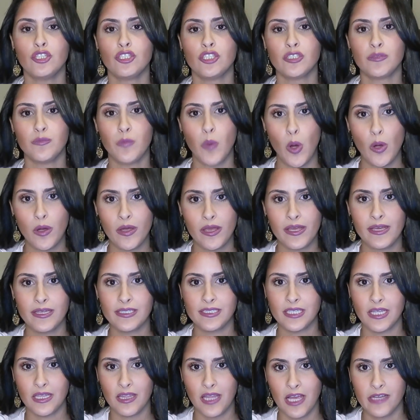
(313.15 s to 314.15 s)
Smoking
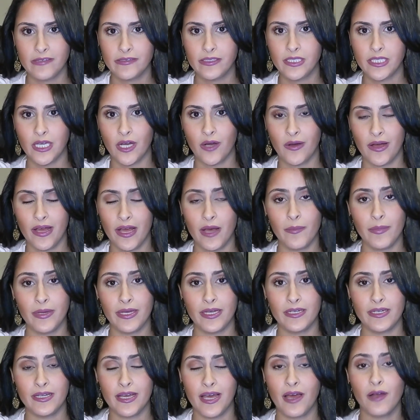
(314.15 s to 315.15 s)
is a lifestyle
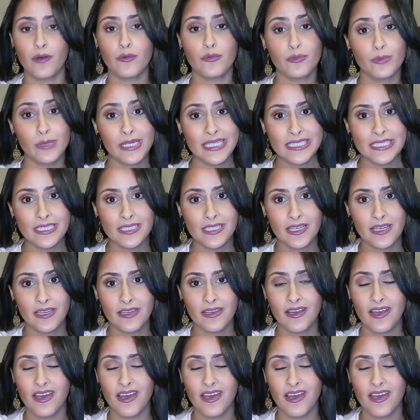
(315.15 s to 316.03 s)
habit, a risky